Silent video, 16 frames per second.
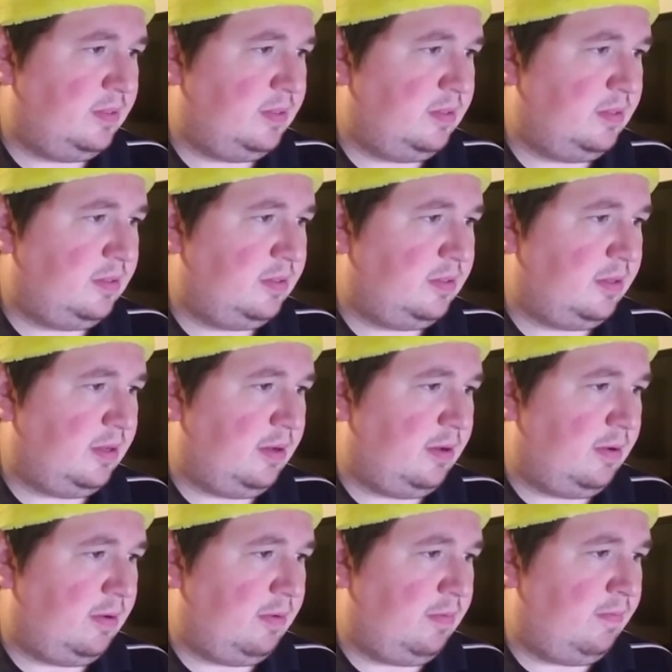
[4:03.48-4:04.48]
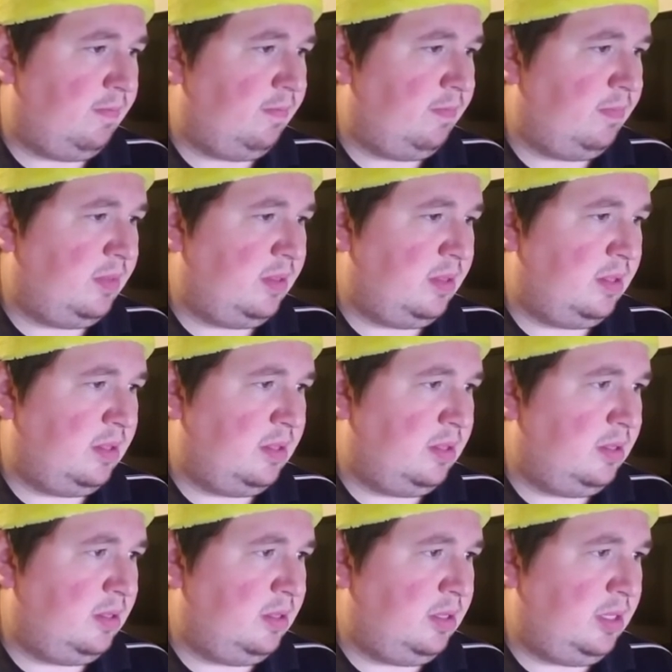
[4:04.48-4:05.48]
so,
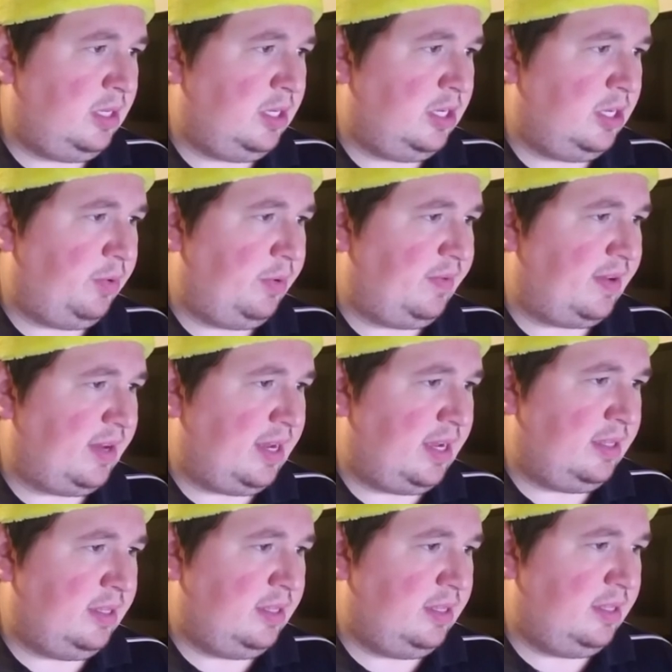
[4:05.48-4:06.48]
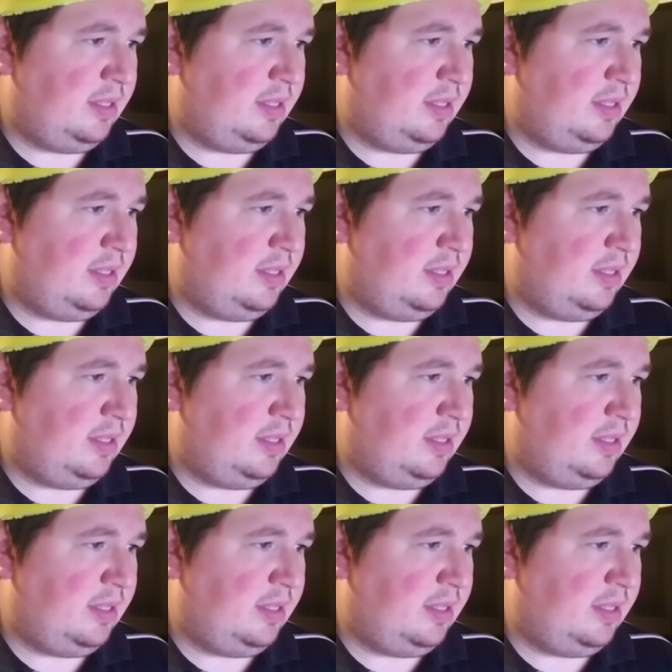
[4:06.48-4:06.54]
you know, we've got